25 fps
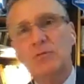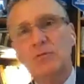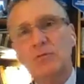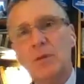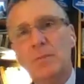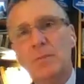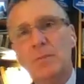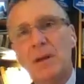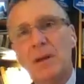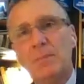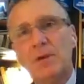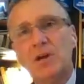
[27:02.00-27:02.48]

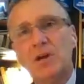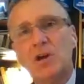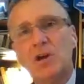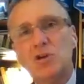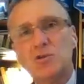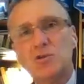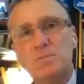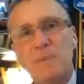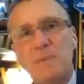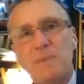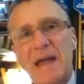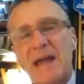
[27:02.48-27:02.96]
remember,
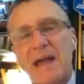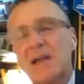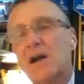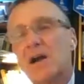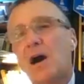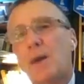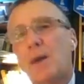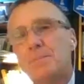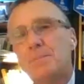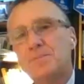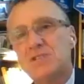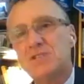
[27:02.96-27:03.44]
goes back
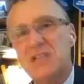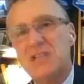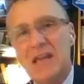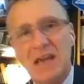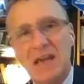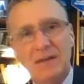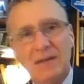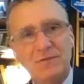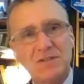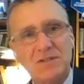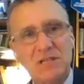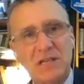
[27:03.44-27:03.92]
up to
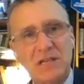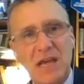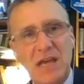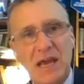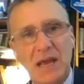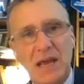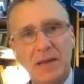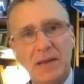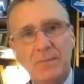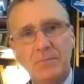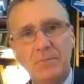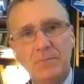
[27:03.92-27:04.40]

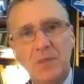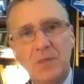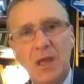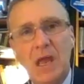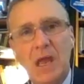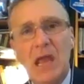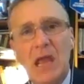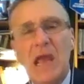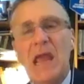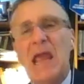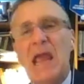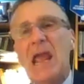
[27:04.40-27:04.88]
FDA.
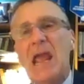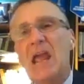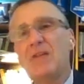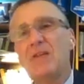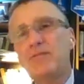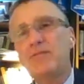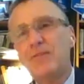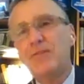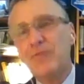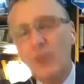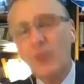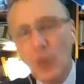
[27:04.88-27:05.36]
A
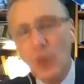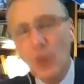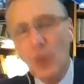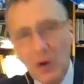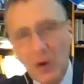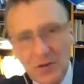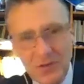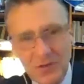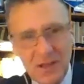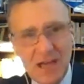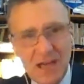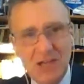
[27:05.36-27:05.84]

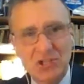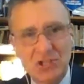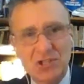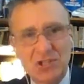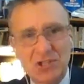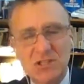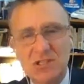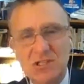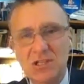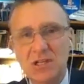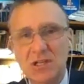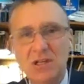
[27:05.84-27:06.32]
fourth
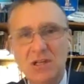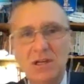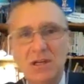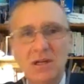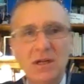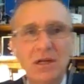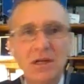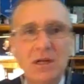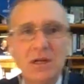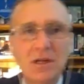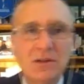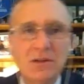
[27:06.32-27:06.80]
agency,
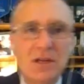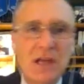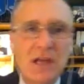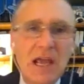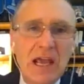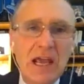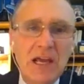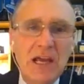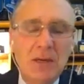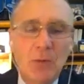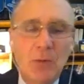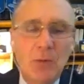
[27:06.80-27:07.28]
the
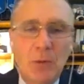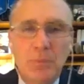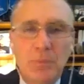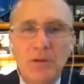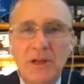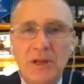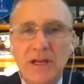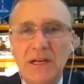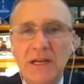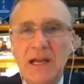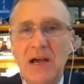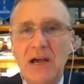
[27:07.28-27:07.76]
Animal
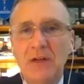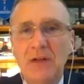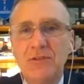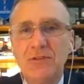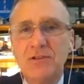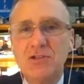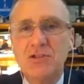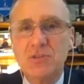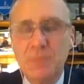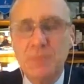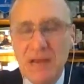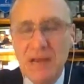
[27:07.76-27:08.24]
Plant Health
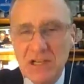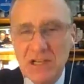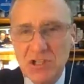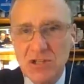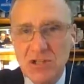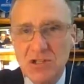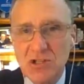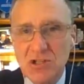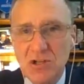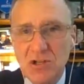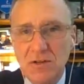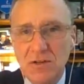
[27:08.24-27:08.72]

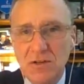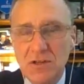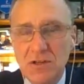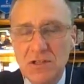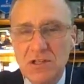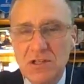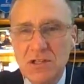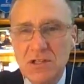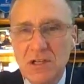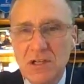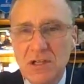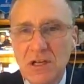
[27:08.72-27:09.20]
Inspection
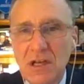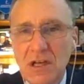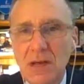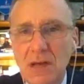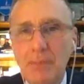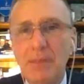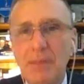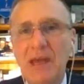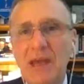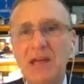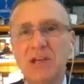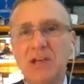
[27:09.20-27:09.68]
Service,
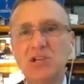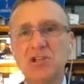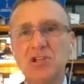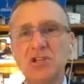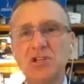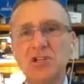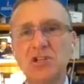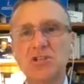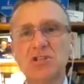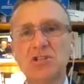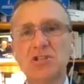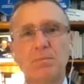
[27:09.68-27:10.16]

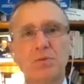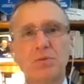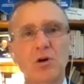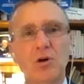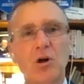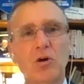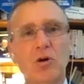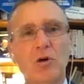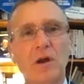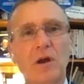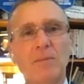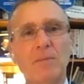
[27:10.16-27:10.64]
manages the
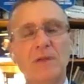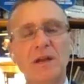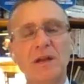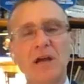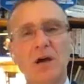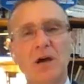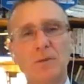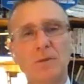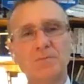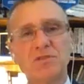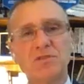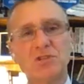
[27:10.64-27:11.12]
program that
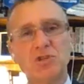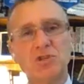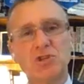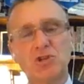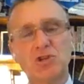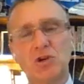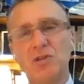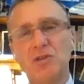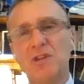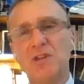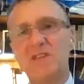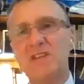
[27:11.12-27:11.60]
helps
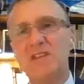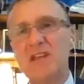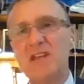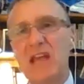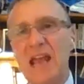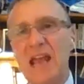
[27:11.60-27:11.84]
ensure that the